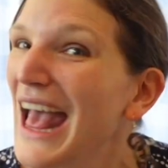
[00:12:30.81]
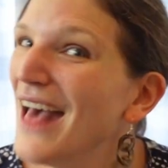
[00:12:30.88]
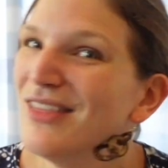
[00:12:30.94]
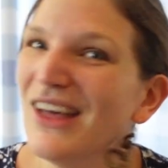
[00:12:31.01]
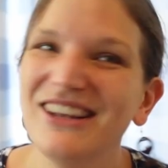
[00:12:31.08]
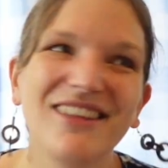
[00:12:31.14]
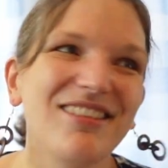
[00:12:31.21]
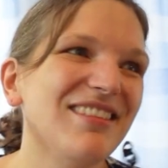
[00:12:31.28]

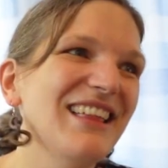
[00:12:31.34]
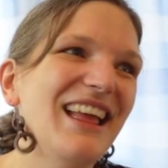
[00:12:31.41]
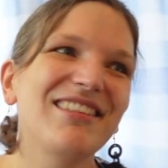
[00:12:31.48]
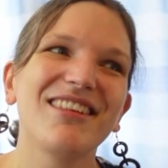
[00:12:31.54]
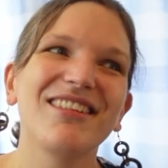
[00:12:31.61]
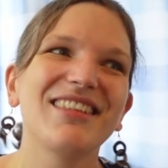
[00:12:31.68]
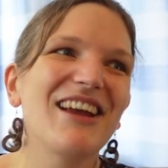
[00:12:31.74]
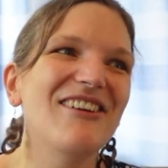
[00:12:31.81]
That doesn't
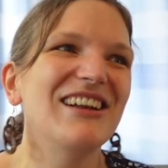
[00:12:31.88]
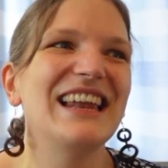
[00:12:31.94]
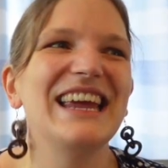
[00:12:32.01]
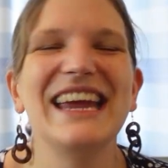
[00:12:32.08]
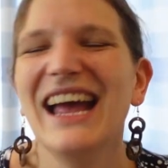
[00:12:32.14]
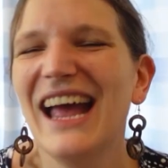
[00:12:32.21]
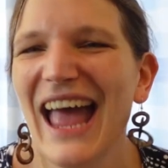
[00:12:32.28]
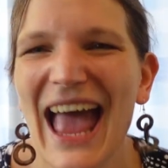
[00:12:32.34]

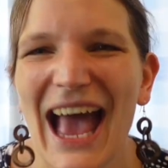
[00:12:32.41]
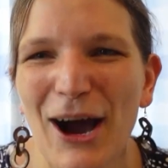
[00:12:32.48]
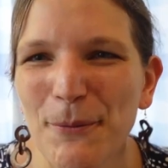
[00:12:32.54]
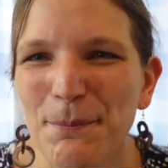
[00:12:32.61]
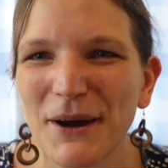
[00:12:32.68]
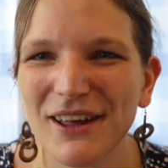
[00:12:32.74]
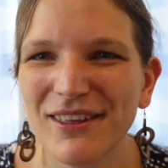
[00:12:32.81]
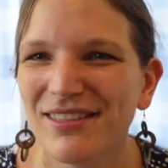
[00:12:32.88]
necessarily
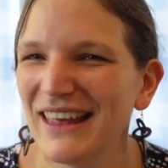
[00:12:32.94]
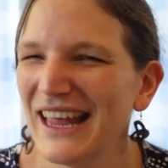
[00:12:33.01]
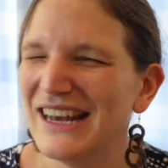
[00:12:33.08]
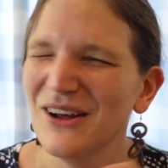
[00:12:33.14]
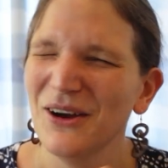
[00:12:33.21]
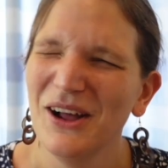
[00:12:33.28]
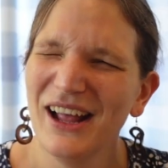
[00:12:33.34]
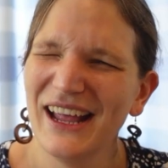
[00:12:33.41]
help us
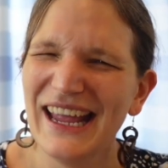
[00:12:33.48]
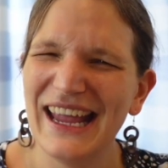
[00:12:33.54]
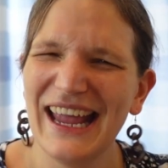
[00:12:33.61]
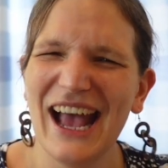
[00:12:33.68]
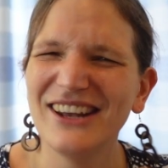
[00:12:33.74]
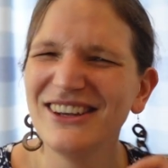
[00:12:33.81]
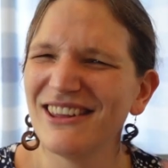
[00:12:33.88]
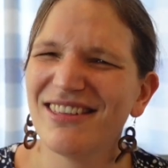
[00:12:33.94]
in
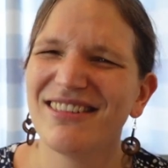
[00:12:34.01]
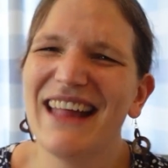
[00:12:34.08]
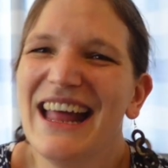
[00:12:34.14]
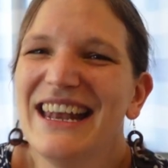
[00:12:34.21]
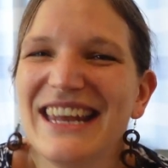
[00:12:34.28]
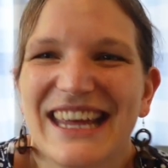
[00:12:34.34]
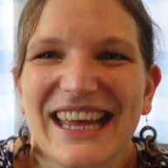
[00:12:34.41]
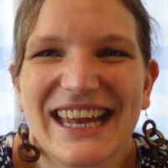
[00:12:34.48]

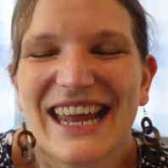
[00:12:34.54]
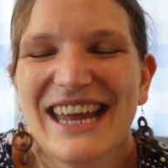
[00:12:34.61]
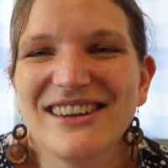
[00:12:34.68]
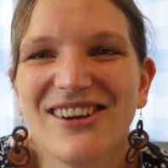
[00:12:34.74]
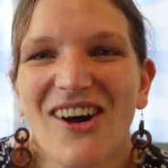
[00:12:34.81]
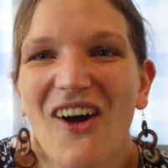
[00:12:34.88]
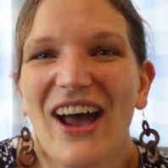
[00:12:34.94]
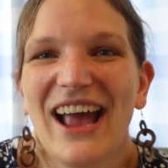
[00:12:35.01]
understanding it
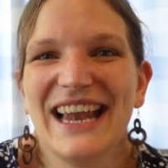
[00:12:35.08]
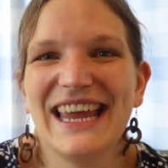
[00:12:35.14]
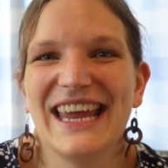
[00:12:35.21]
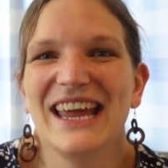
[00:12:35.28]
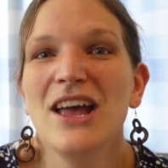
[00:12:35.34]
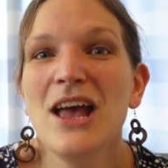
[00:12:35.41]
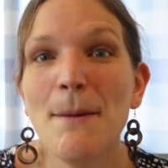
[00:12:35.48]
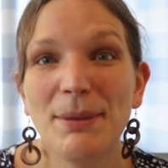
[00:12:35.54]
entirely,
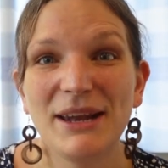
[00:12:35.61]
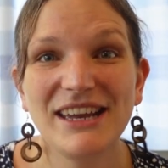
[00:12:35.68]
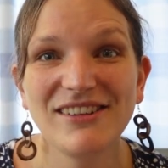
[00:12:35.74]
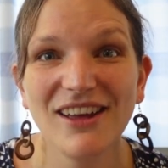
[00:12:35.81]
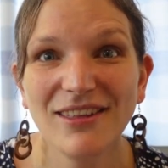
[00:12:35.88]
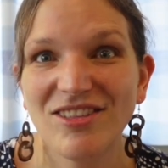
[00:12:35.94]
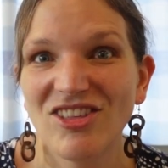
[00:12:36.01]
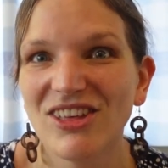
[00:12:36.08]
but it
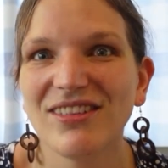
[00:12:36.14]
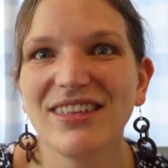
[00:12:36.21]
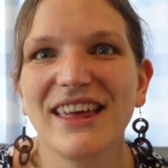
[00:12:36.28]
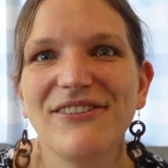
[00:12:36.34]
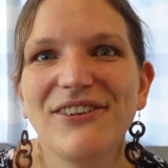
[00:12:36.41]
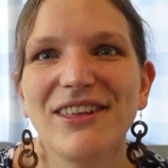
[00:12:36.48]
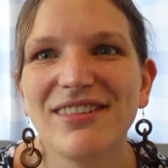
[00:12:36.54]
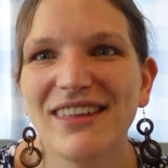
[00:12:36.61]
does just
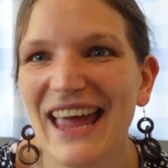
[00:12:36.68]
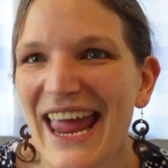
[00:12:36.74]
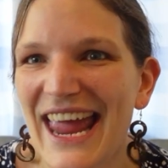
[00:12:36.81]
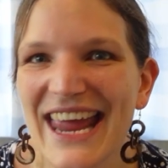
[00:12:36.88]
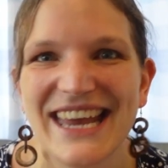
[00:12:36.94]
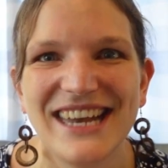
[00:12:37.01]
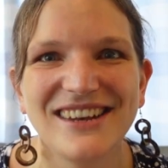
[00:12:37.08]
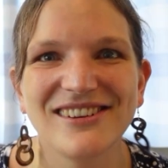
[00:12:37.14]
give us a
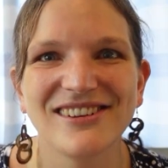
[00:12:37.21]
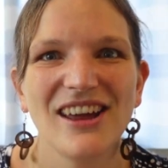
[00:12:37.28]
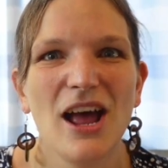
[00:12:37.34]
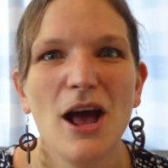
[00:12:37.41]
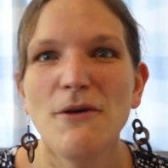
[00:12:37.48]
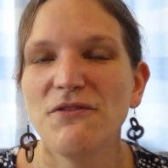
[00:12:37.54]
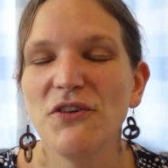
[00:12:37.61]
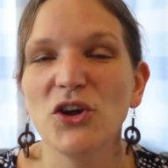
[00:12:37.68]
hint
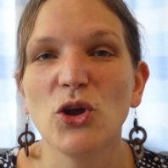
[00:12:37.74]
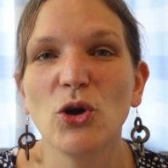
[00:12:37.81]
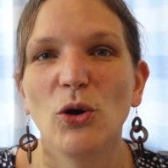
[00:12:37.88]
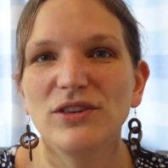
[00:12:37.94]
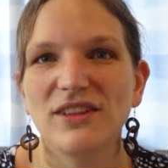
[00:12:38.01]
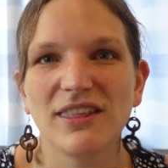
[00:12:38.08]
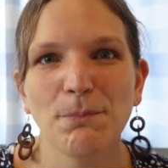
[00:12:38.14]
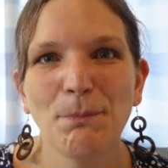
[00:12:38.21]
for
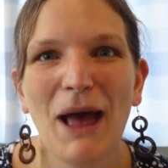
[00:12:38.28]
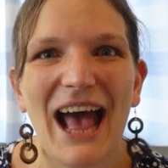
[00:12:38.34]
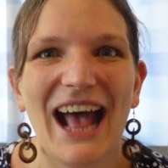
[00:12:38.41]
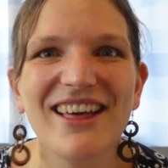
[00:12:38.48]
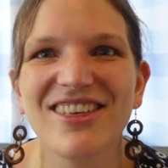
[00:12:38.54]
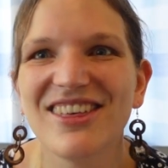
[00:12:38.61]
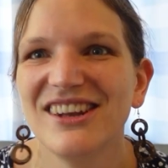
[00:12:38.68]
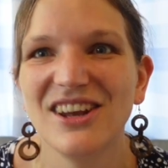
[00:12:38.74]
God's
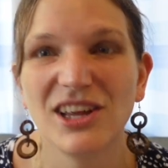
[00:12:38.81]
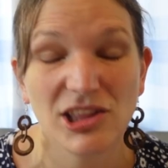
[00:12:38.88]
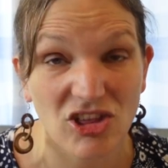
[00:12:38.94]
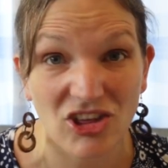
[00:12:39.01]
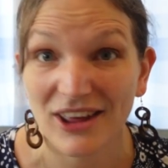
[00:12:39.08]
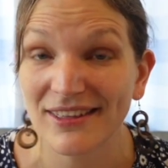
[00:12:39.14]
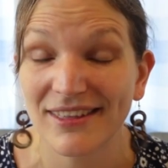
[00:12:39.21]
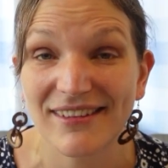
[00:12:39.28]
passionate
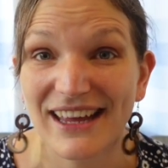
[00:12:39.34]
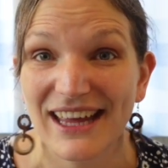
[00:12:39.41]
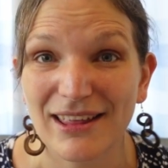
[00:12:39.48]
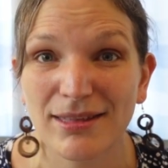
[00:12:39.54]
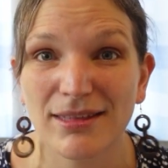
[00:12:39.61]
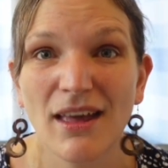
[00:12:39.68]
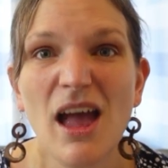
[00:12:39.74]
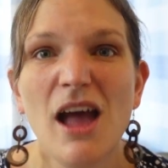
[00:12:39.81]

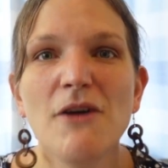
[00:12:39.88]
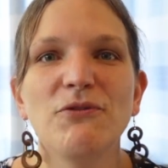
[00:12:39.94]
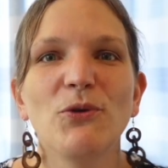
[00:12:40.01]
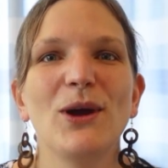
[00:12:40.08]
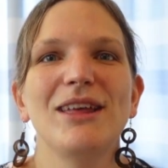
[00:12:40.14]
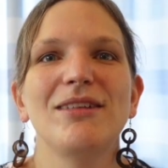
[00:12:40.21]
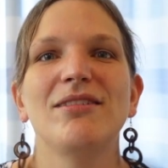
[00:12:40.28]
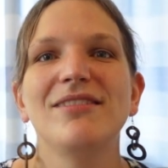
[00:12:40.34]
justice, for
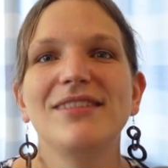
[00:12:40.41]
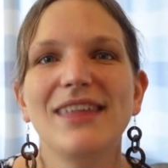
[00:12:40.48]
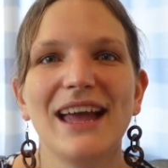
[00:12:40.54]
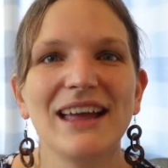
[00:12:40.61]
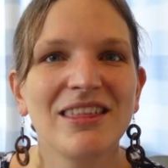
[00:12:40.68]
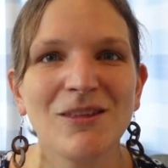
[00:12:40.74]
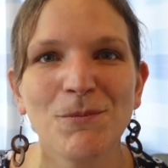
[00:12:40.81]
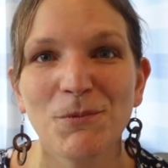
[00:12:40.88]
his
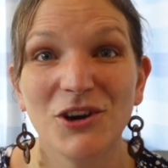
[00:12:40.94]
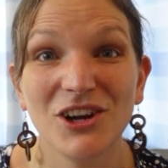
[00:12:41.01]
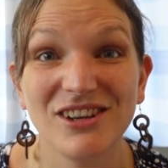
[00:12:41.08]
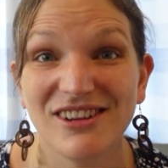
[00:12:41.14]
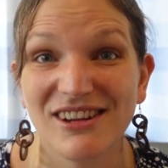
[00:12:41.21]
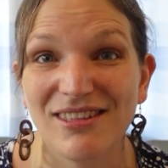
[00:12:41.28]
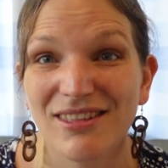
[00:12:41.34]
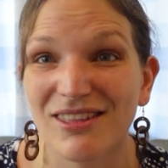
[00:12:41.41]
desperate
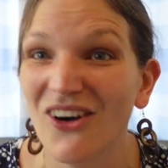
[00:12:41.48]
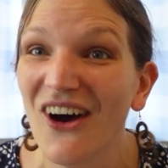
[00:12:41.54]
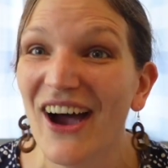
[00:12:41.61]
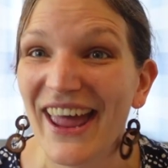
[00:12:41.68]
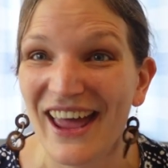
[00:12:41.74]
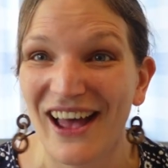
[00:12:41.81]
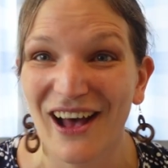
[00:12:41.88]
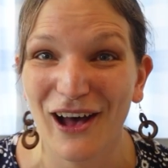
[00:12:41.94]

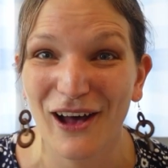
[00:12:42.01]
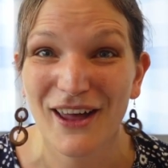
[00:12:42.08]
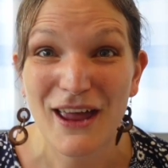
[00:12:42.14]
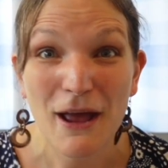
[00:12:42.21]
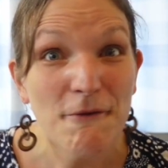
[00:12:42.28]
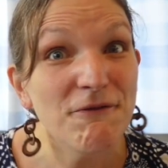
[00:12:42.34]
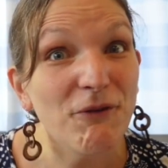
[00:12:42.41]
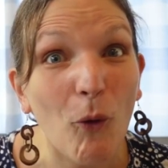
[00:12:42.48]
desire
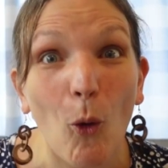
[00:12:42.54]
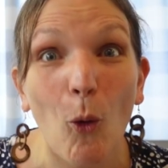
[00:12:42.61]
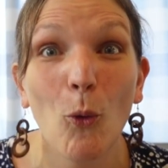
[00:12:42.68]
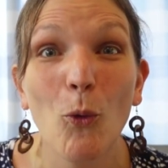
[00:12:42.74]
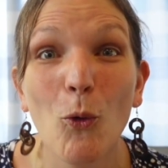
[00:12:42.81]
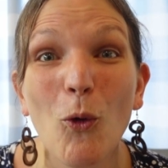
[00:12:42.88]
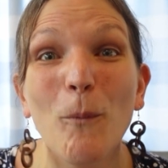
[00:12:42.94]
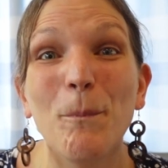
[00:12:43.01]
for
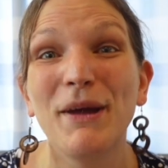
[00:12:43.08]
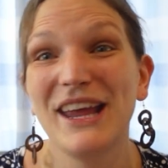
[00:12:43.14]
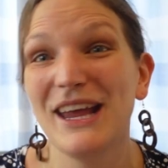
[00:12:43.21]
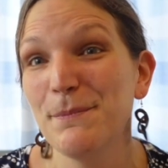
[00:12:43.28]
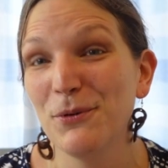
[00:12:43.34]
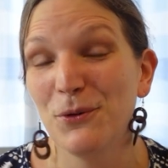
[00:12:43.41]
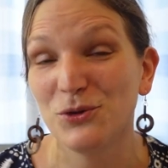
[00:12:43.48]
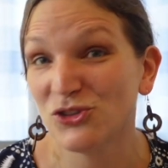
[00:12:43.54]
all
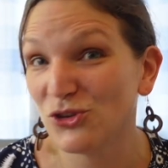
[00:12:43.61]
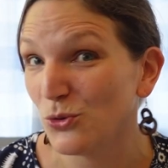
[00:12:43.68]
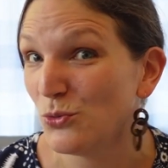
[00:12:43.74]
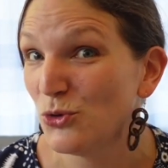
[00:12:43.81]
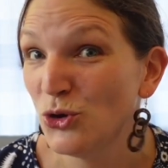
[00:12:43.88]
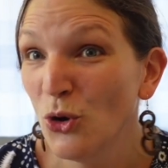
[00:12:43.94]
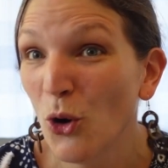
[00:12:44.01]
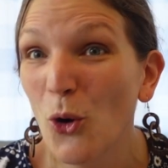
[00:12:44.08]
people to
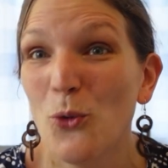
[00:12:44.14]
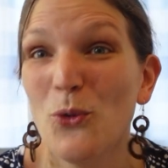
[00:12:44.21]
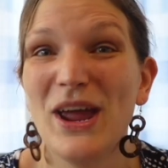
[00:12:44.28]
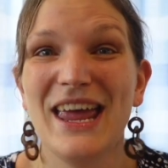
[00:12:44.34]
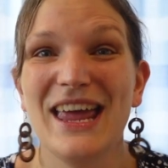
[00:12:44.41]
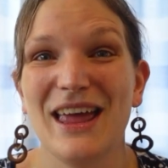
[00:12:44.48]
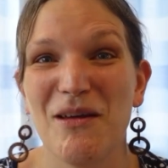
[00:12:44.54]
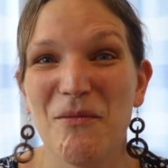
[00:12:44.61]
know
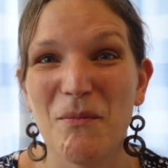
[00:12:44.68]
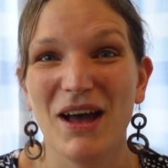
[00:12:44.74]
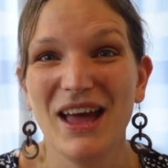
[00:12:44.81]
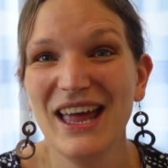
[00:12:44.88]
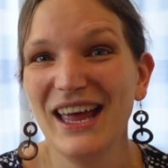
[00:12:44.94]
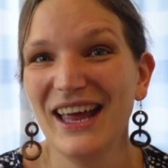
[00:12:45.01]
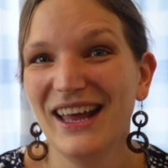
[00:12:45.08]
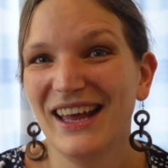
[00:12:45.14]
him
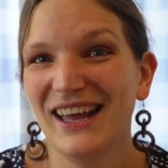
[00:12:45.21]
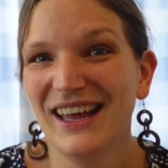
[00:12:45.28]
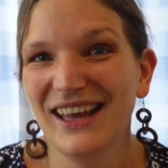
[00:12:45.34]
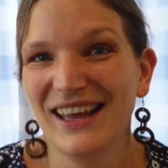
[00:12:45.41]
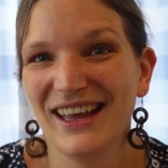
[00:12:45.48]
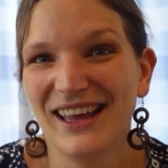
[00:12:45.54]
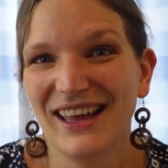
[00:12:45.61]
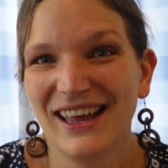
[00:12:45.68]

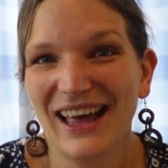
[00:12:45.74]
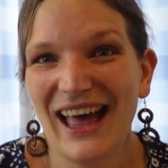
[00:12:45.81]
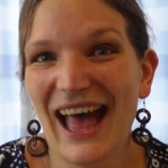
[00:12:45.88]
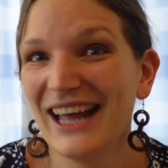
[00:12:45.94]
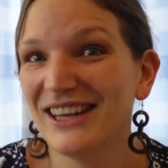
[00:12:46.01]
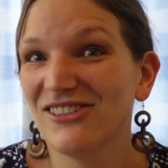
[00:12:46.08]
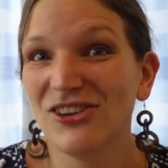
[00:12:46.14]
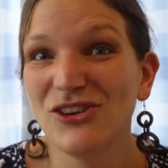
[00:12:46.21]

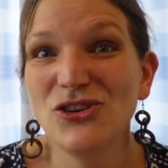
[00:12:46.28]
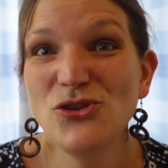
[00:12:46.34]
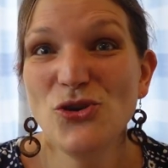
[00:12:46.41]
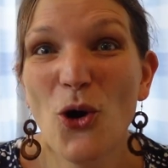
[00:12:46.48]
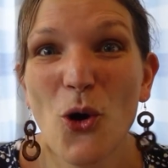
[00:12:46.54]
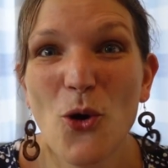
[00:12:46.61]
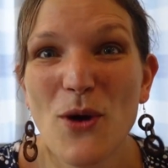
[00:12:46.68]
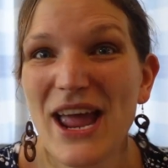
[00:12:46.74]
and to
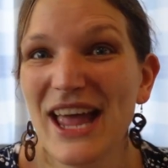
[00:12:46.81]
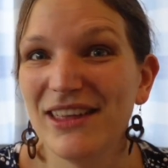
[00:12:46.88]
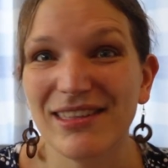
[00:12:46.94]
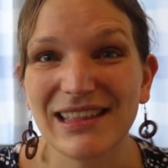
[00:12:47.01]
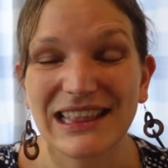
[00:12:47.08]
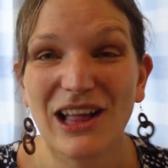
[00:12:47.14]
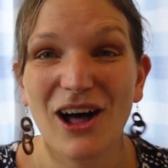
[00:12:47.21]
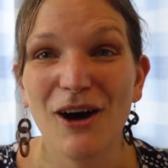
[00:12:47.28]
know his
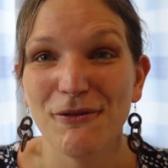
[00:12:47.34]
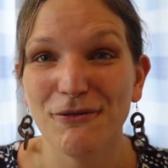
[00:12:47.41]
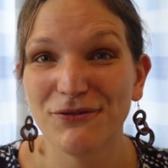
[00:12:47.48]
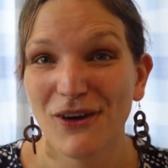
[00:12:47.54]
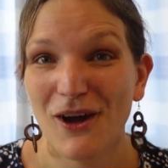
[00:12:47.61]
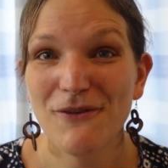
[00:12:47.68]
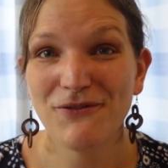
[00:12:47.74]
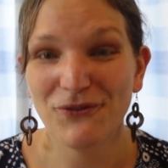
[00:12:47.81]

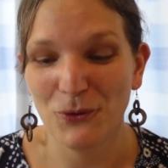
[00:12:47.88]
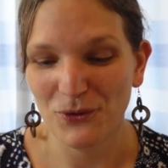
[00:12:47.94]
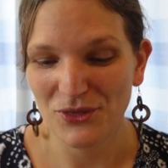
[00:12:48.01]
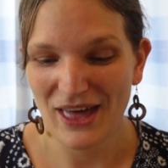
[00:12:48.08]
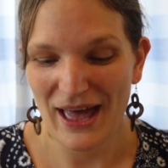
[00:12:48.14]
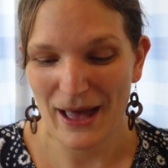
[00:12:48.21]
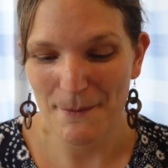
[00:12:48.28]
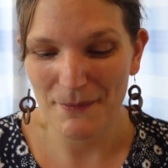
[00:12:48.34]
love for
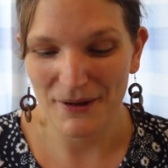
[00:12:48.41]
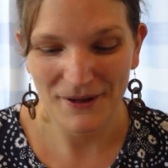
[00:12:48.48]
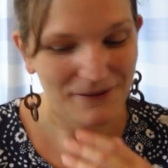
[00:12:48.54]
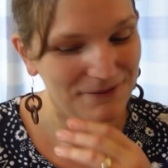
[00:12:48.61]
them.